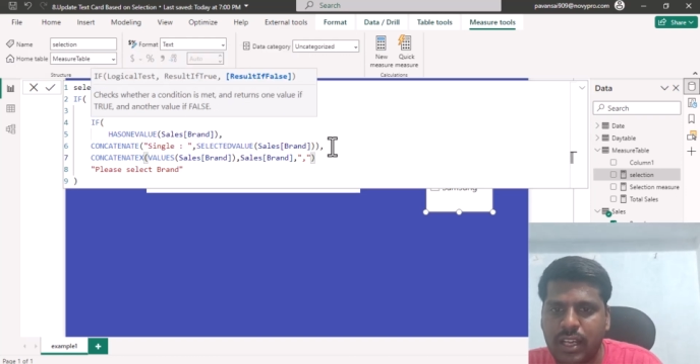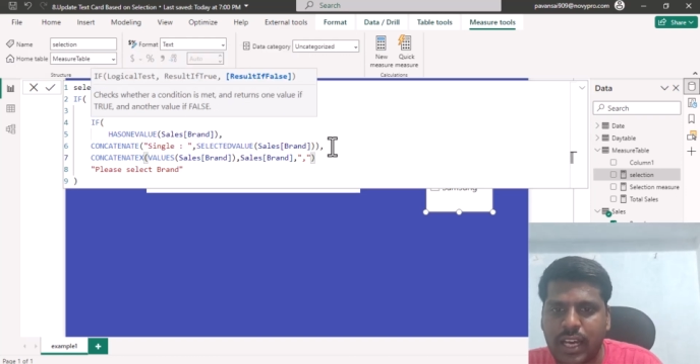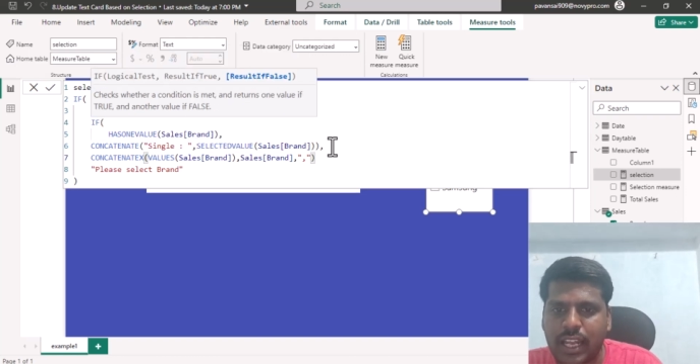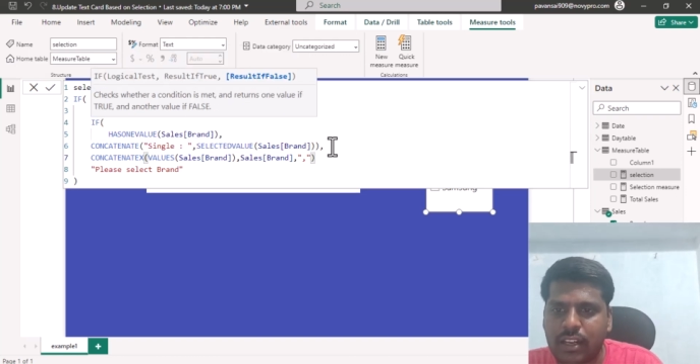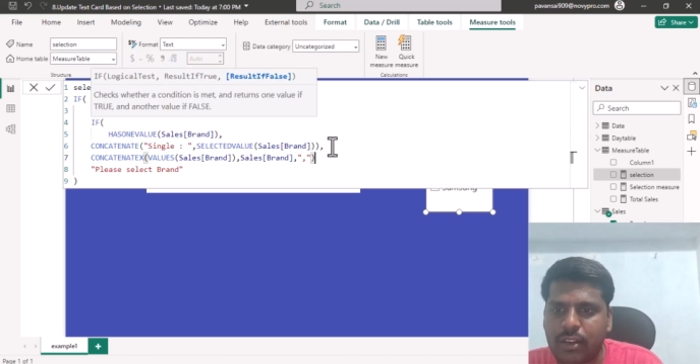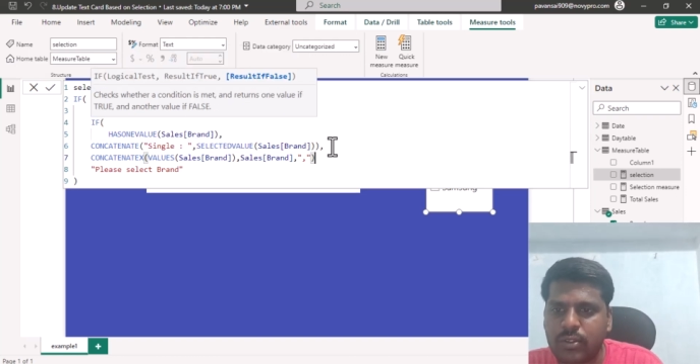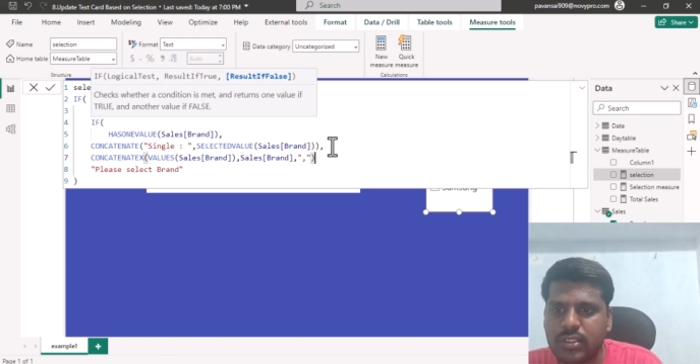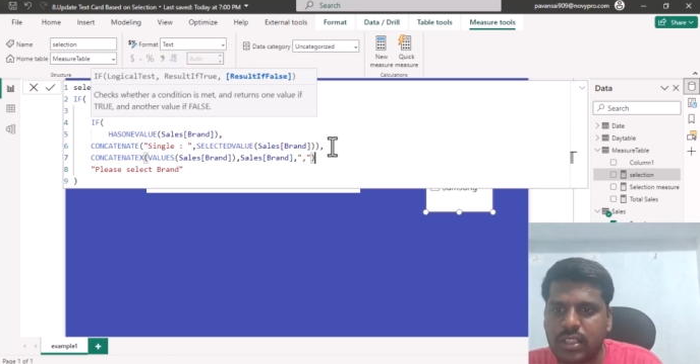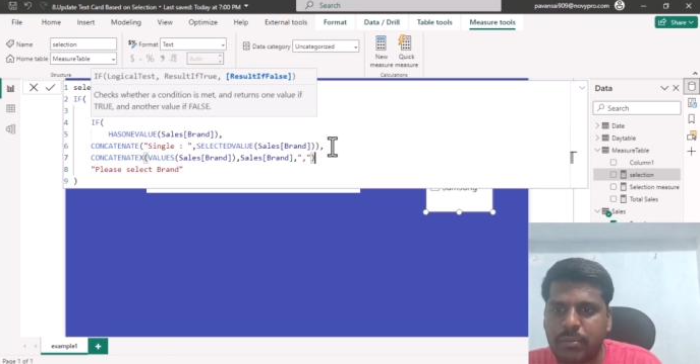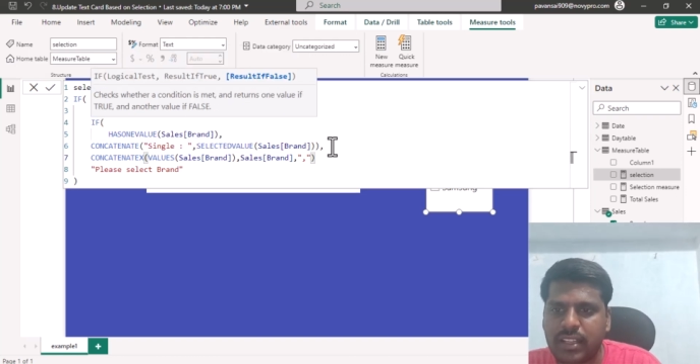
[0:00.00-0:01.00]
I'll close
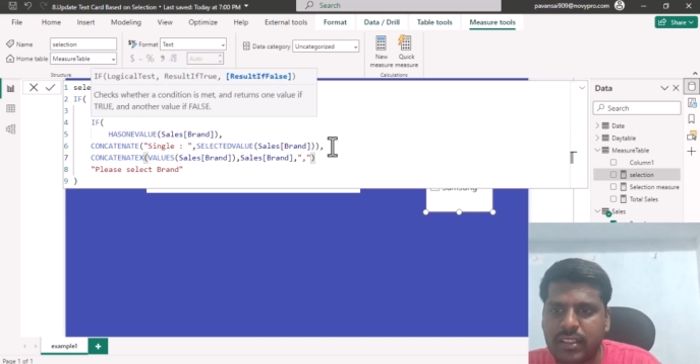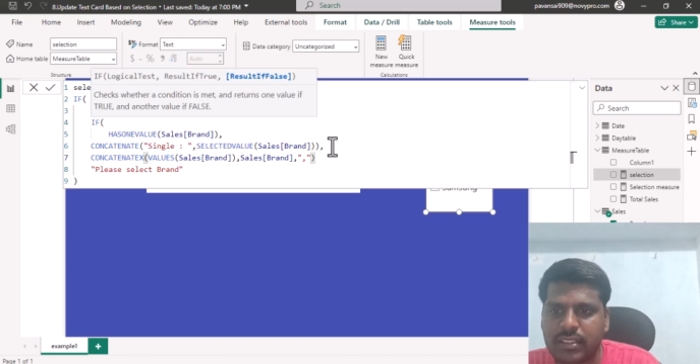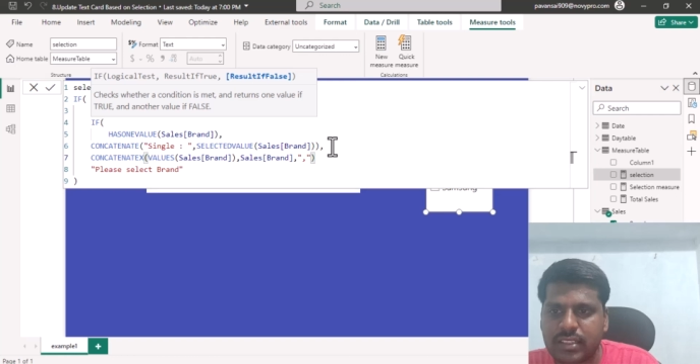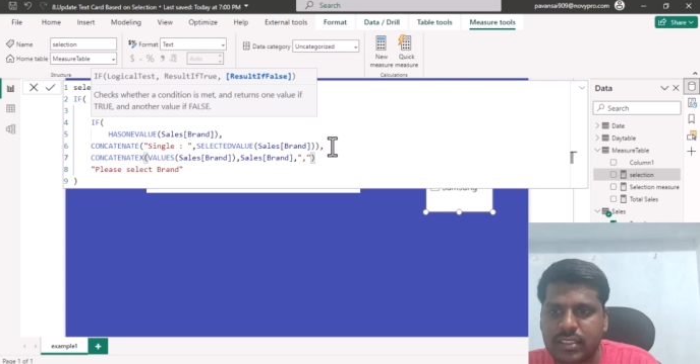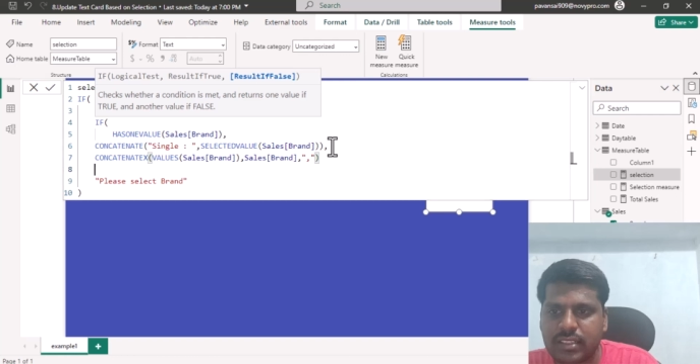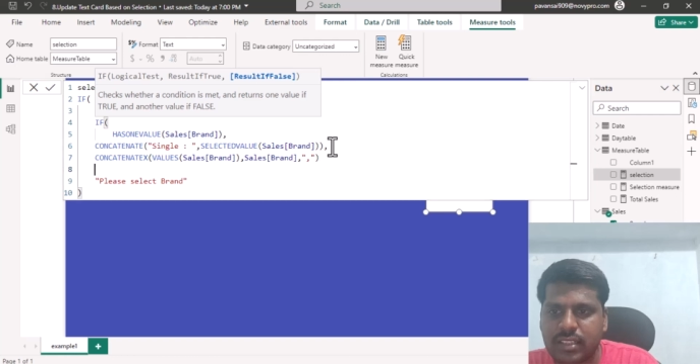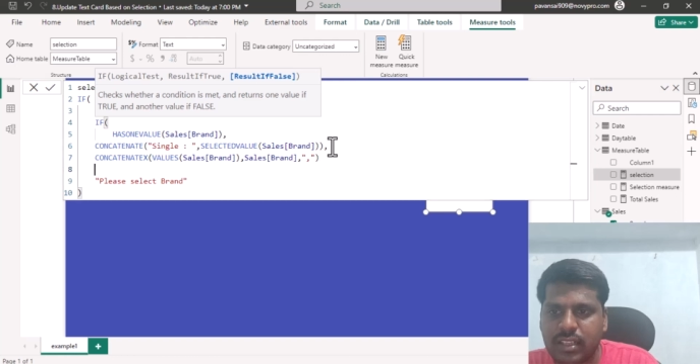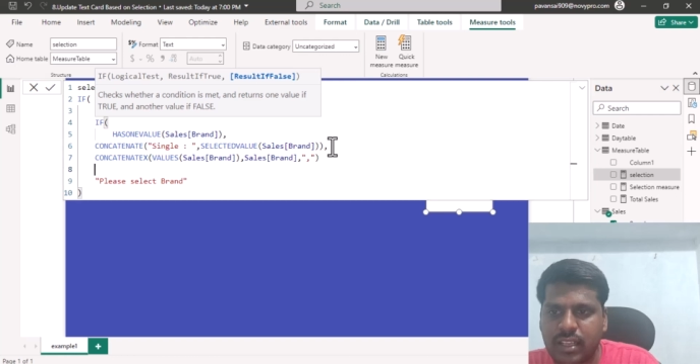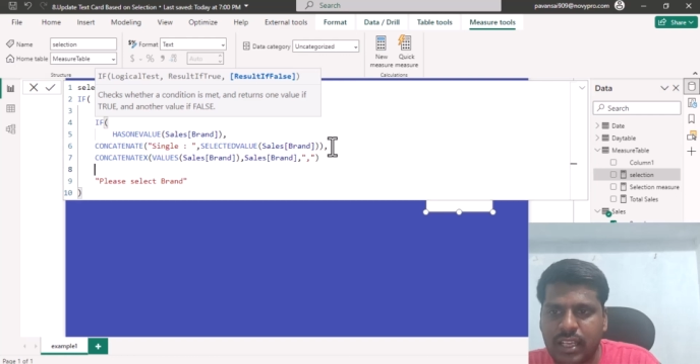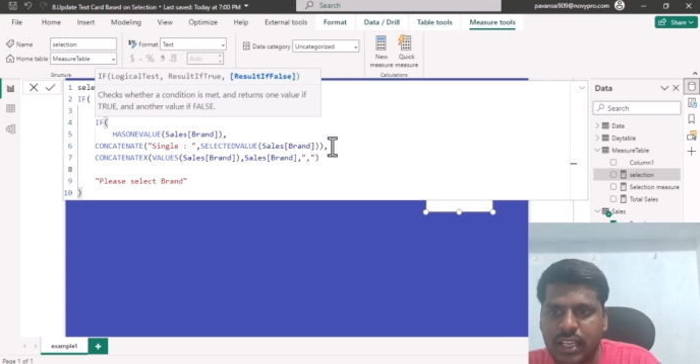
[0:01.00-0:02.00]
the parenthesis.
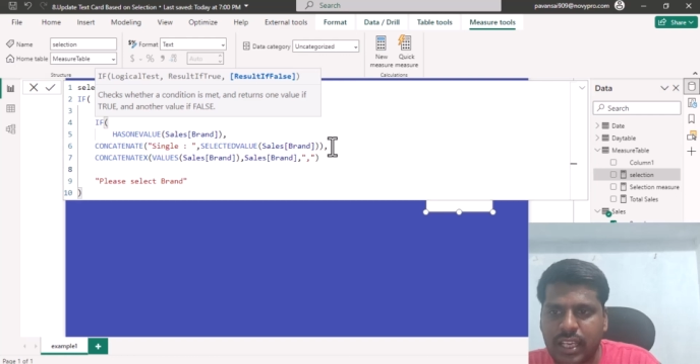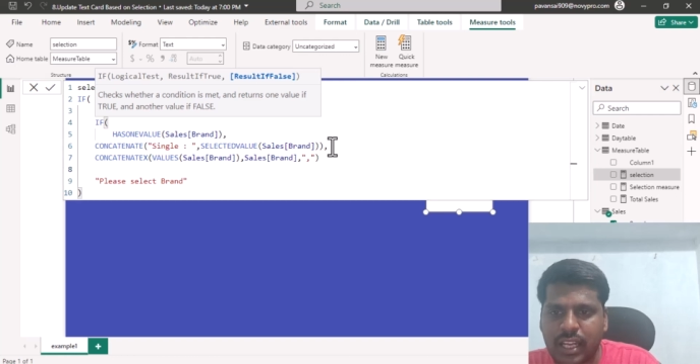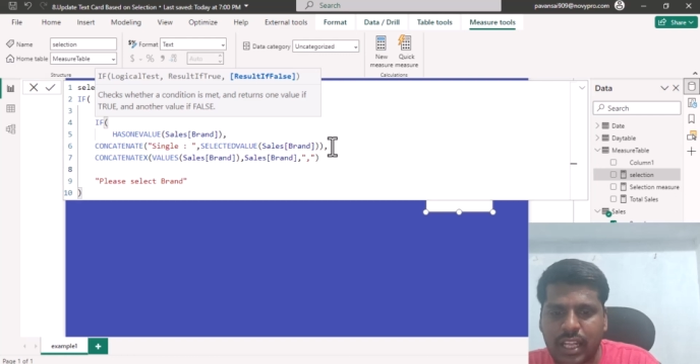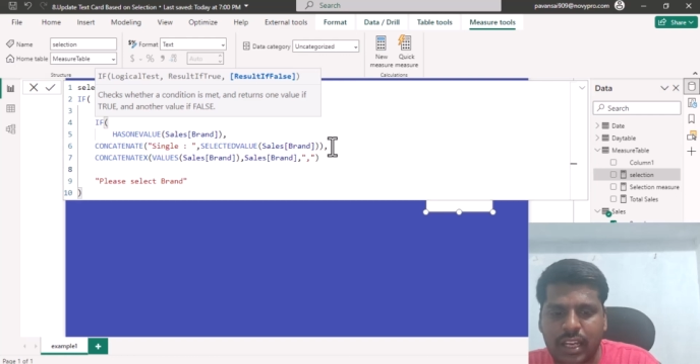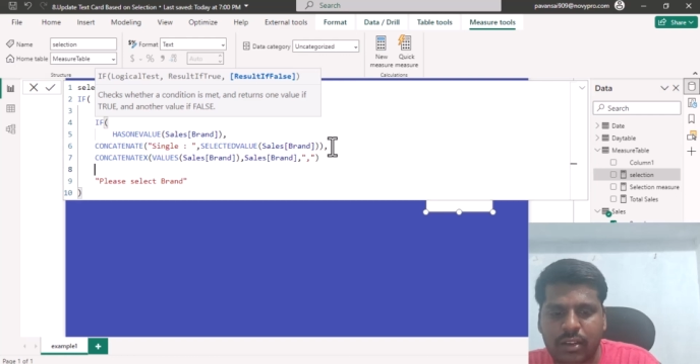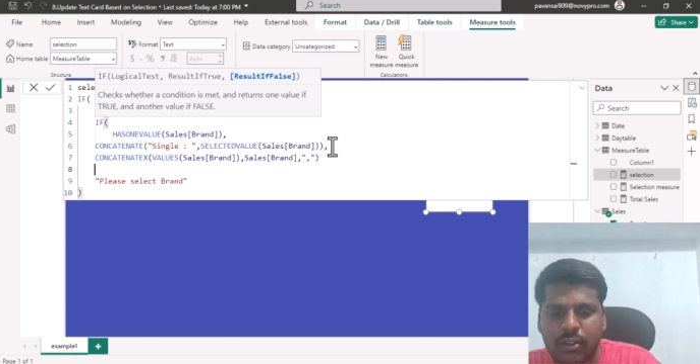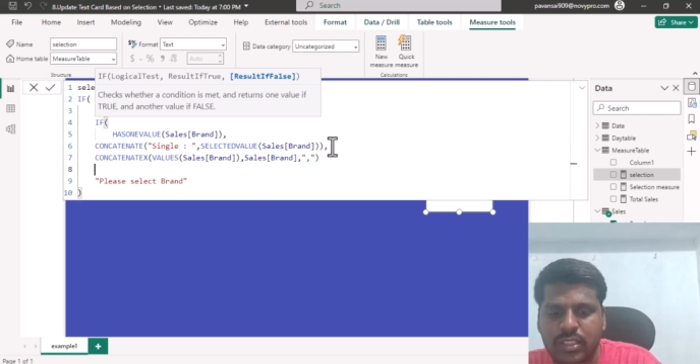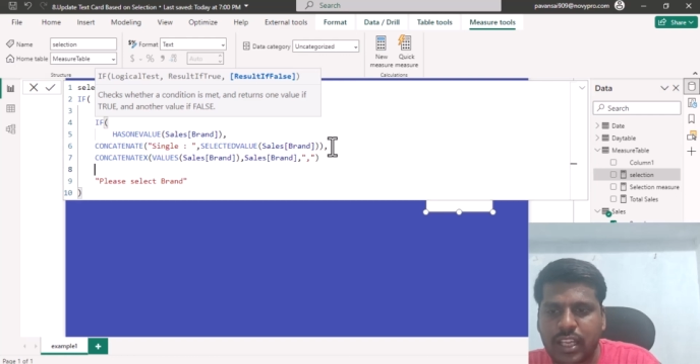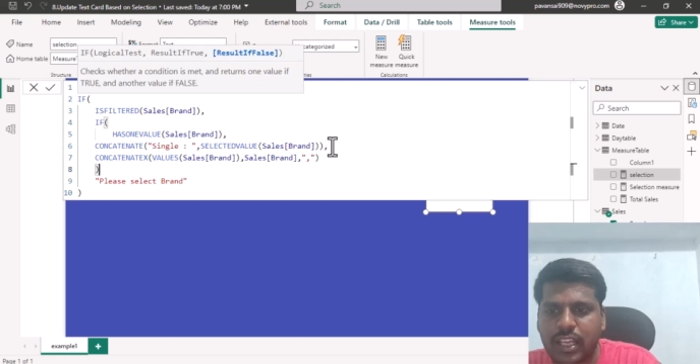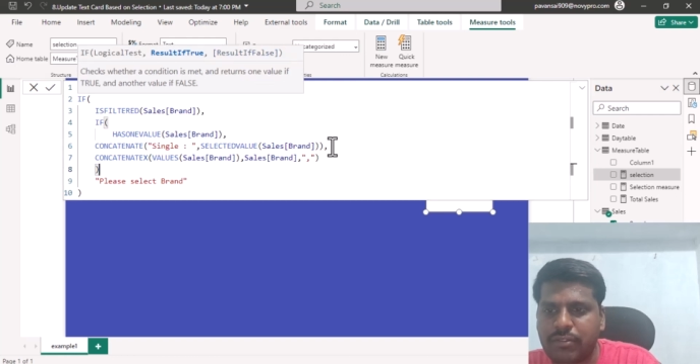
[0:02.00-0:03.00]
Here I'll close
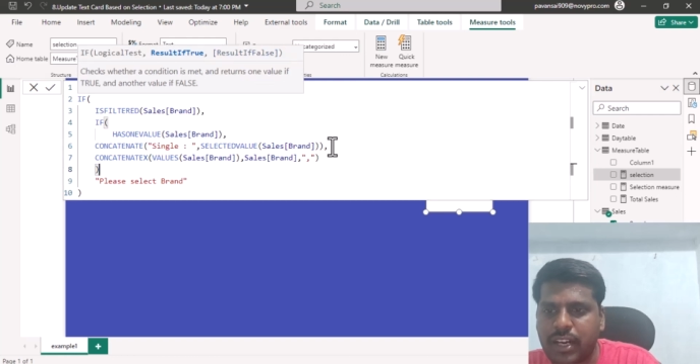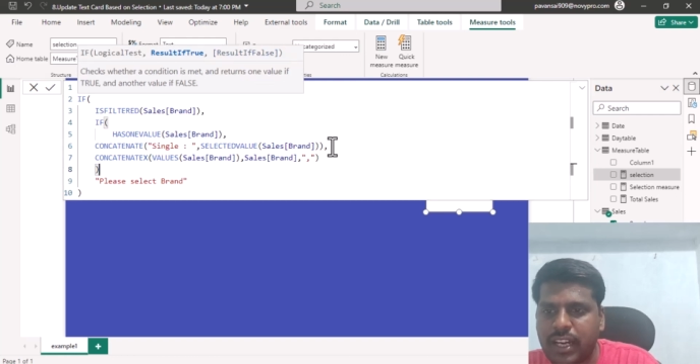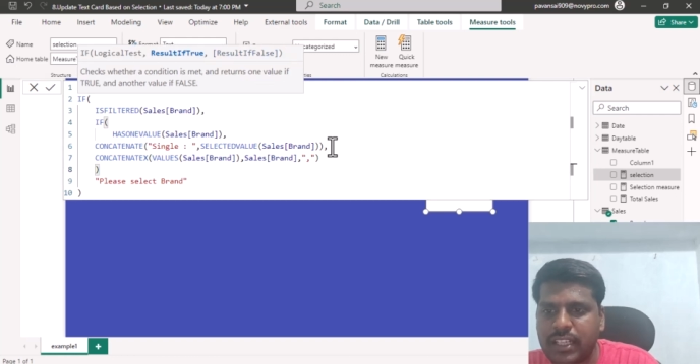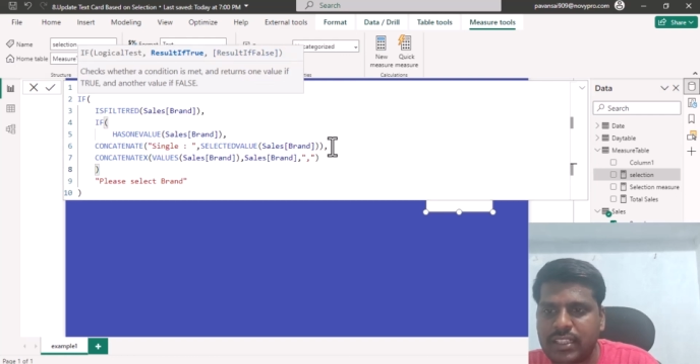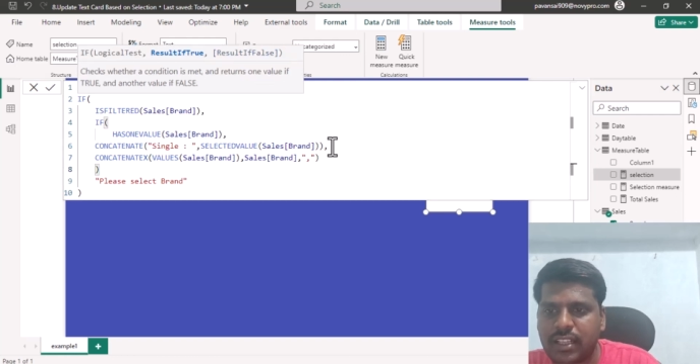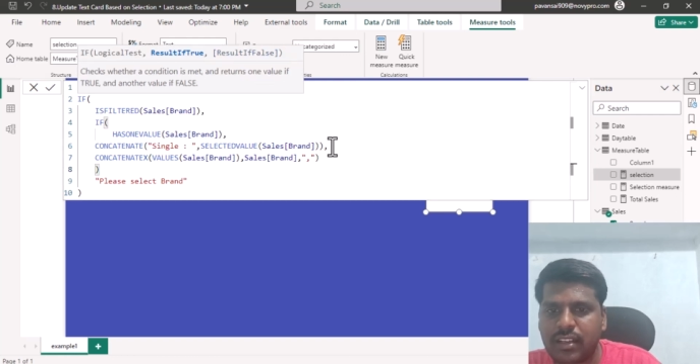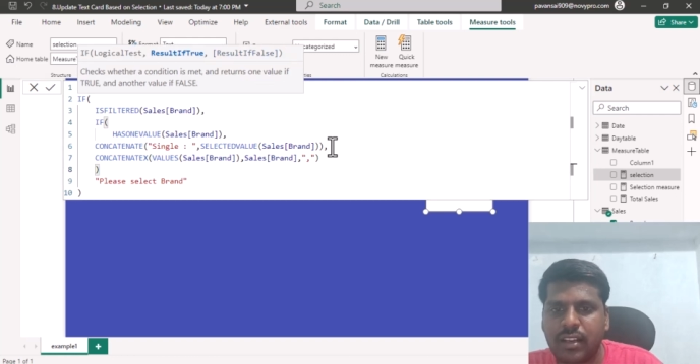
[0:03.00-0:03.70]
the if condition.